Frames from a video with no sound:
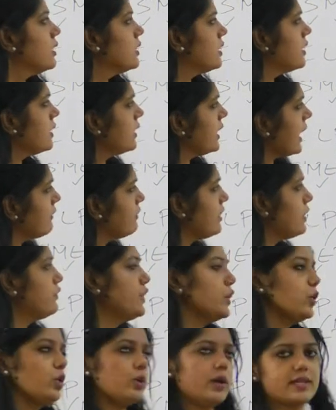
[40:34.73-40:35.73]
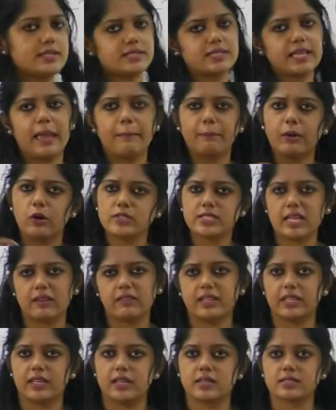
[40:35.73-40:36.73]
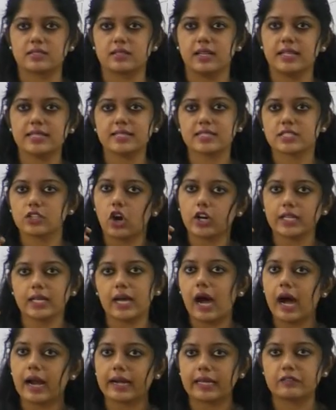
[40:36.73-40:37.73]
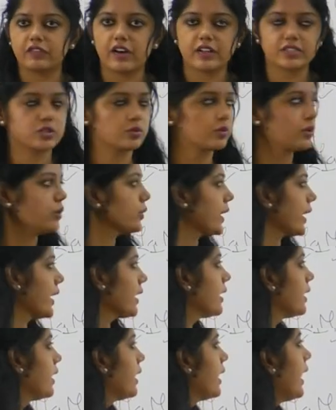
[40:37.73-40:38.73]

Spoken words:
About 7 years. It is not a hard and fast rule, okay.